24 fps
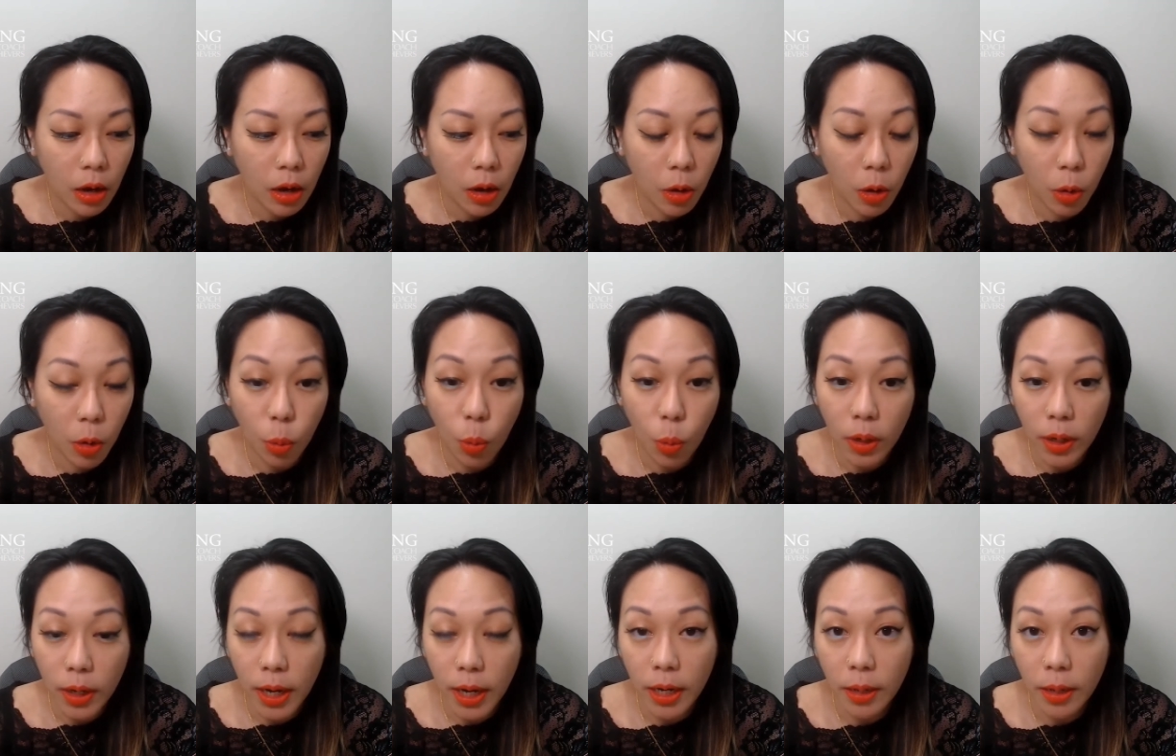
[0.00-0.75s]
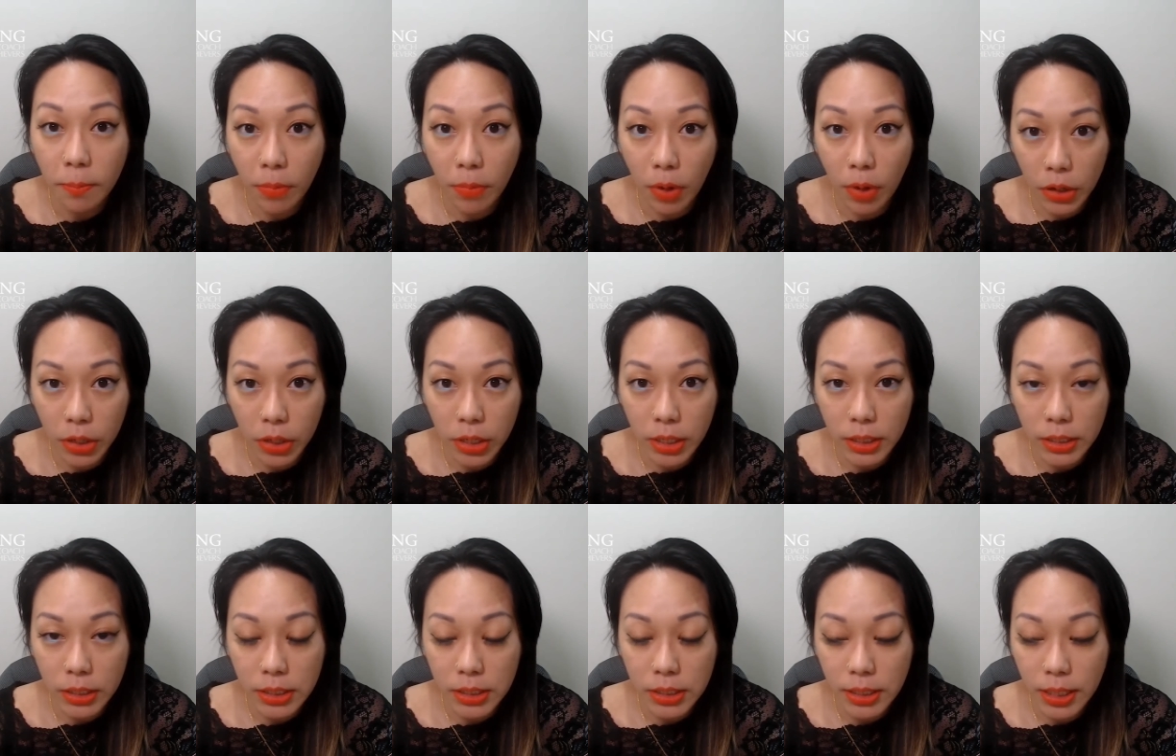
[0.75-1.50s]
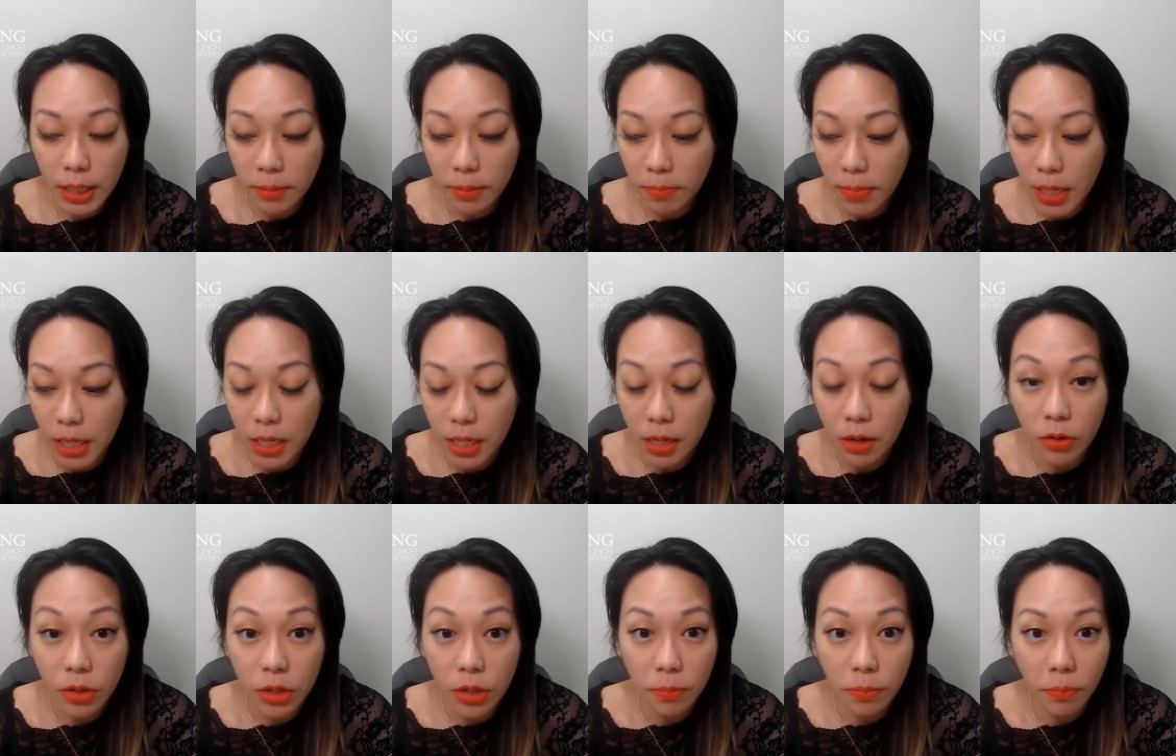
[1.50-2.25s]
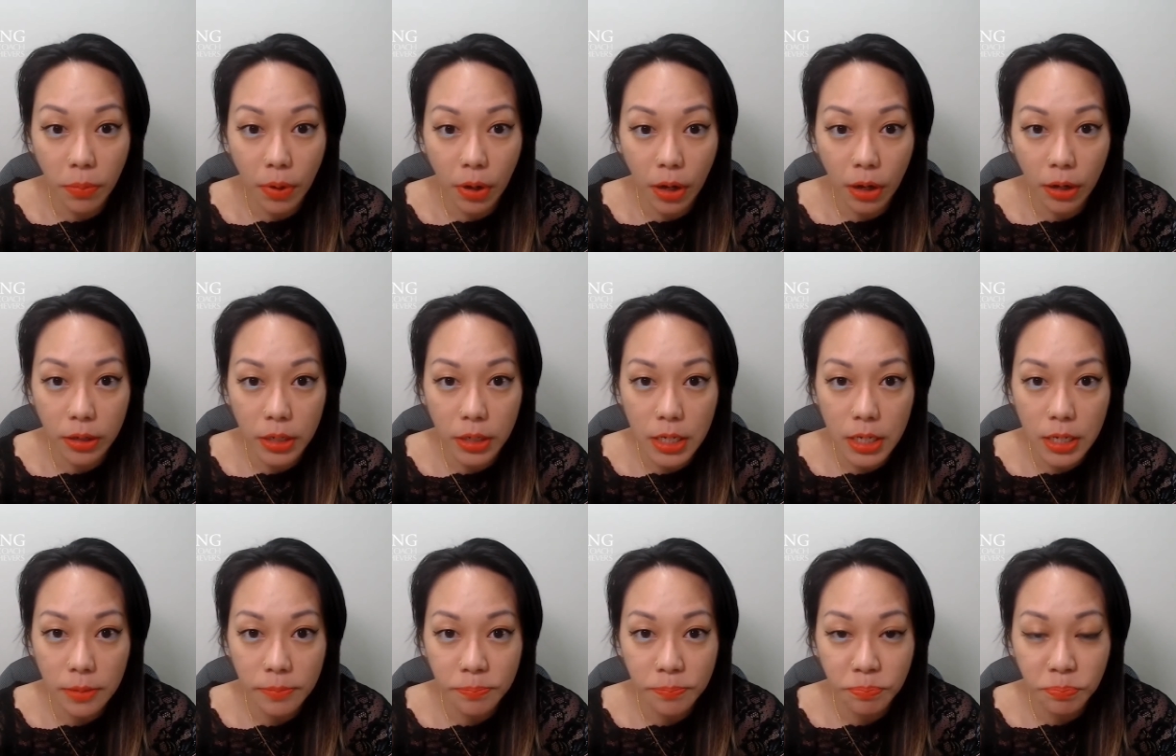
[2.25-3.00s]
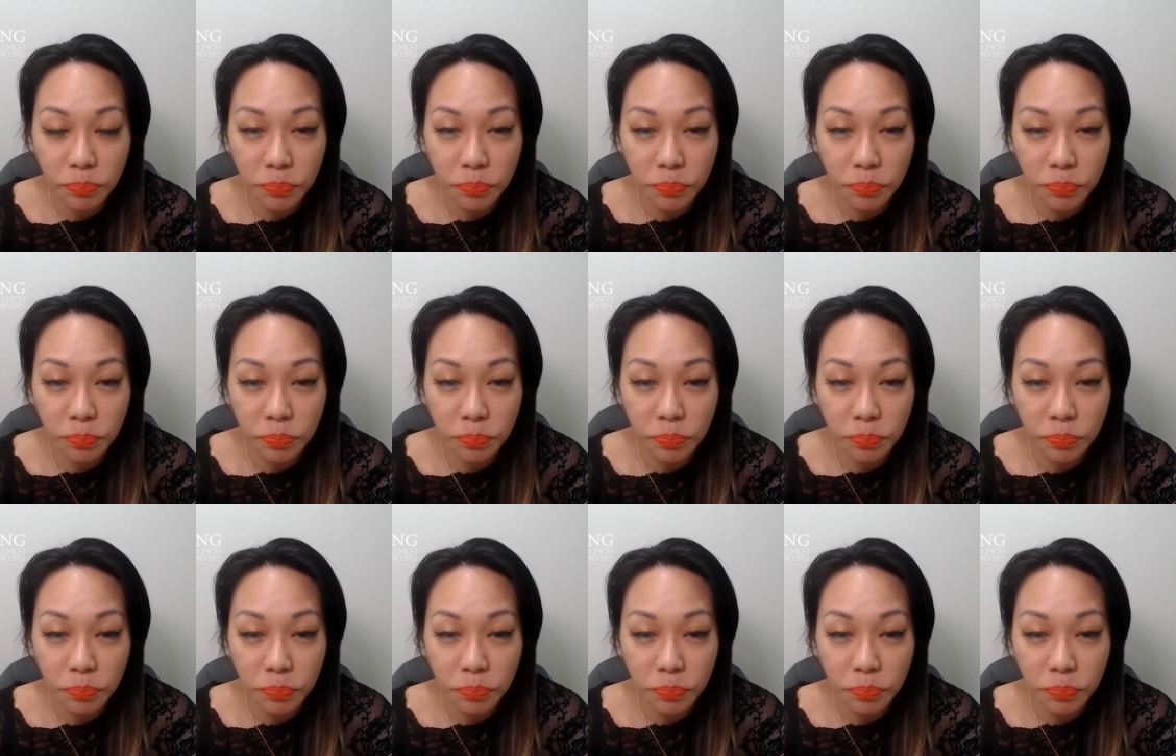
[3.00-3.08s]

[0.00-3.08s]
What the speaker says: what kind of markings they made on your body.